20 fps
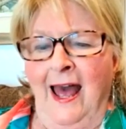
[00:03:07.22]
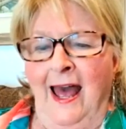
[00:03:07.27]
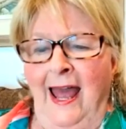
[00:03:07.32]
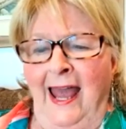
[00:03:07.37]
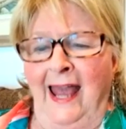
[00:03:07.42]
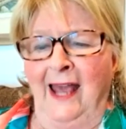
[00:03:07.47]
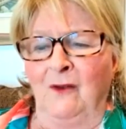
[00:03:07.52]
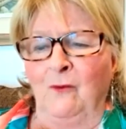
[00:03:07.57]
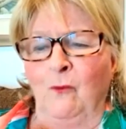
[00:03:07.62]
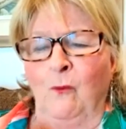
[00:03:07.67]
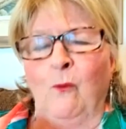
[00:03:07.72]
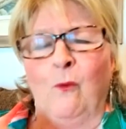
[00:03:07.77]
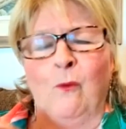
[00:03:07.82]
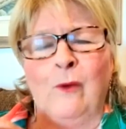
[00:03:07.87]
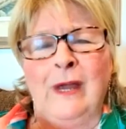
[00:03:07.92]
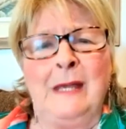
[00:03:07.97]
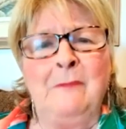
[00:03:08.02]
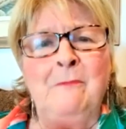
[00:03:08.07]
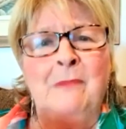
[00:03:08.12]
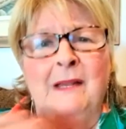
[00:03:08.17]
And
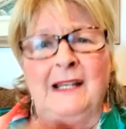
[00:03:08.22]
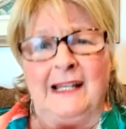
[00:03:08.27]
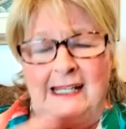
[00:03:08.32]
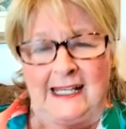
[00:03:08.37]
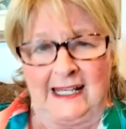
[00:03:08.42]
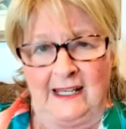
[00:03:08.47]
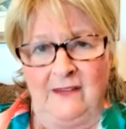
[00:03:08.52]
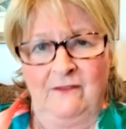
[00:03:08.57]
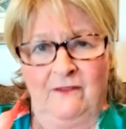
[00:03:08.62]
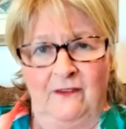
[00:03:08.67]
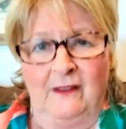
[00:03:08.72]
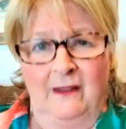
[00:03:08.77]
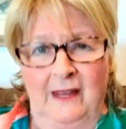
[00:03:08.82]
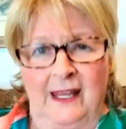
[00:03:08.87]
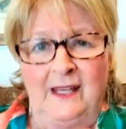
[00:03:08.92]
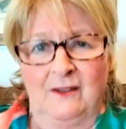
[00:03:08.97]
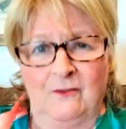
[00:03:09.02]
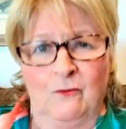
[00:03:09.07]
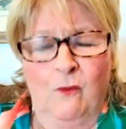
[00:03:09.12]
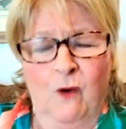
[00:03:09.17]
we believe
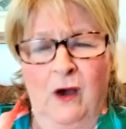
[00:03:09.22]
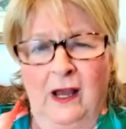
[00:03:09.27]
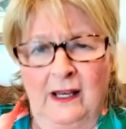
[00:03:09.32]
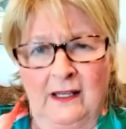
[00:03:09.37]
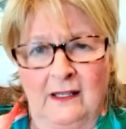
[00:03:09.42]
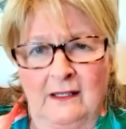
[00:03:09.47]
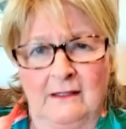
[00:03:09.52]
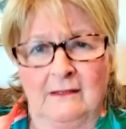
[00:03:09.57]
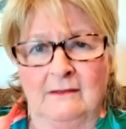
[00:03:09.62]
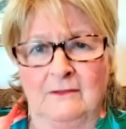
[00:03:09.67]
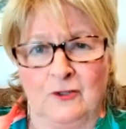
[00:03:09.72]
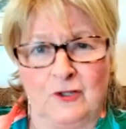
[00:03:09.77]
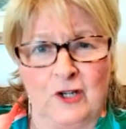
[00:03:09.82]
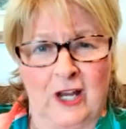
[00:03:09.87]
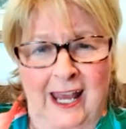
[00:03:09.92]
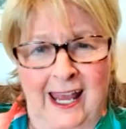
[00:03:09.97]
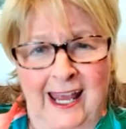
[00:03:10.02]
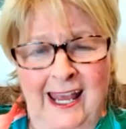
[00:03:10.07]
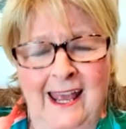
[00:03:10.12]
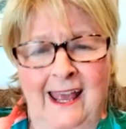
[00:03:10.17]
in what
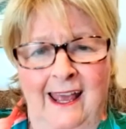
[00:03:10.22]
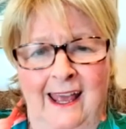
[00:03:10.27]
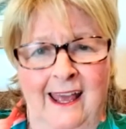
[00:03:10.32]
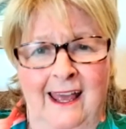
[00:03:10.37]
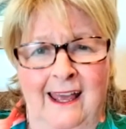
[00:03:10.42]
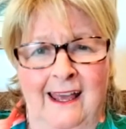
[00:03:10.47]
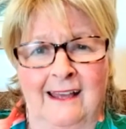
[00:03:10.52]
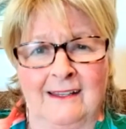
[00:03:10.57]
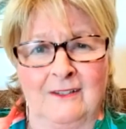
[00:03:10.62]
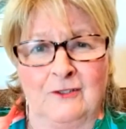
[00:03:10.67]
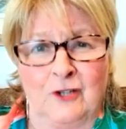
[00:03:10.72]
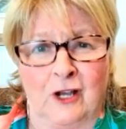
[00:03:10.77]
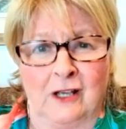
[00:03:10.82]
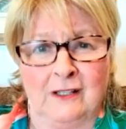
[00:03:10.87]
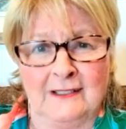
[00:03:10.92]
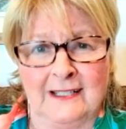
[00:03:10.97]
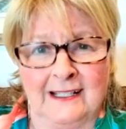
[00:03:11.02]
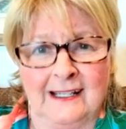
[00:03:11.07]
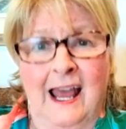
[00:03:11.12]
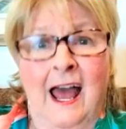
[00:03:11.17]
Jay
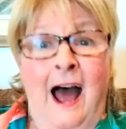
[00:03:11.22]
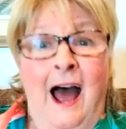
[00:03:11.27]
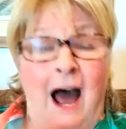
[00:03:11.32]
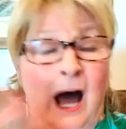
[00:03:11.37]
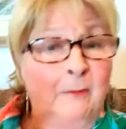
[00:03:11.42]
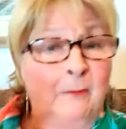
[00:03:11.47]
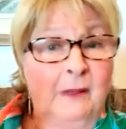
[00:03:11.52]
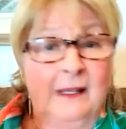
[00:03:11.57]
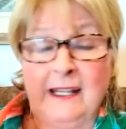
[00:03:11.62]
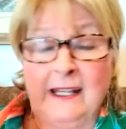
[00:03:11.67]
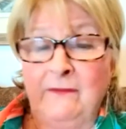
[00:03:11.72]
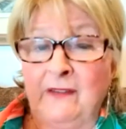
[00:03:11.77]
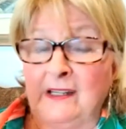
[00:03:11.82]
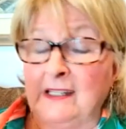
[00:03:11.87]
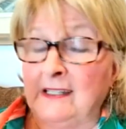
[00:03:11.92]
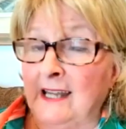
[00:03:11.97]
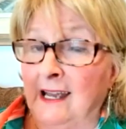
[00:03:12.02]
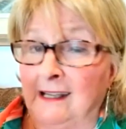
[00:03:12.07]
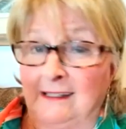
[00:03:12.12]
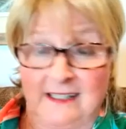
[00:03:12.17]
Johnston, I believe in
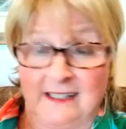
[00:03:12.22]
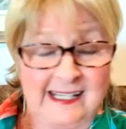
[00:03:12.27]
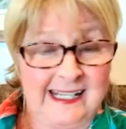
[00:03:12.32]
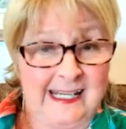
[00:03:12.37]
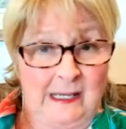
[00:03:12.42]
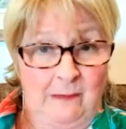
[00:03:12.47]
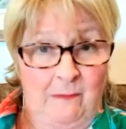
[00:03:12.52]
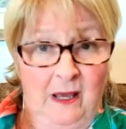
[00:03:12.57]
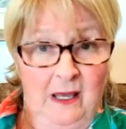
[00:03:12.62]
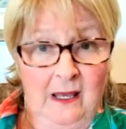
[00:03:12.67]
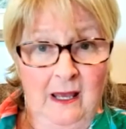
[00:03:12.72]
a team.